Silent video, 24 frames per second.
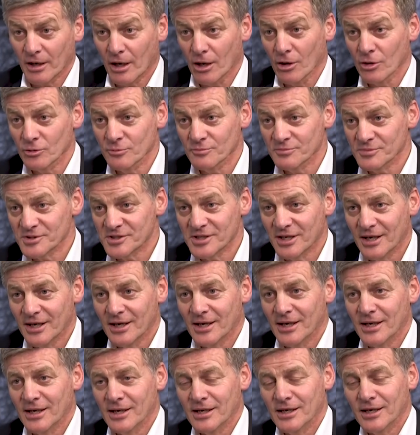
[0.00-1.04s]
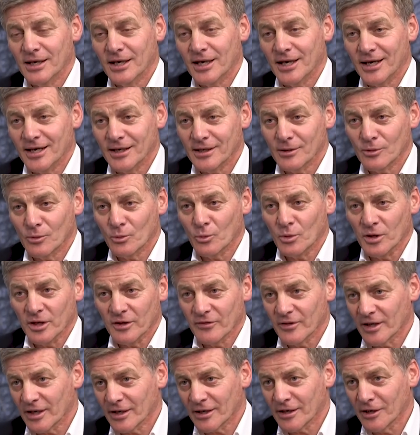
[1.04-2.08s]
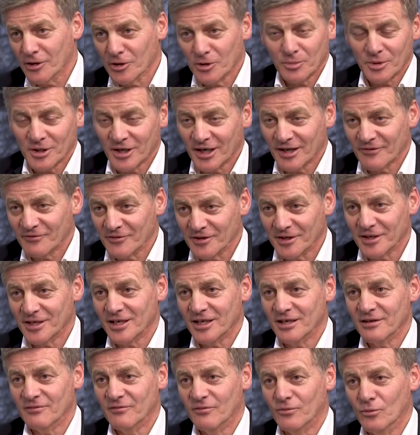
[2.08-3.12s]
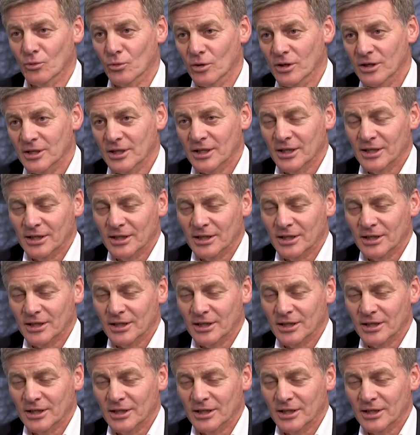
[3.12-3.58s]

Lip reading: homes where they're going to be loved and cared for.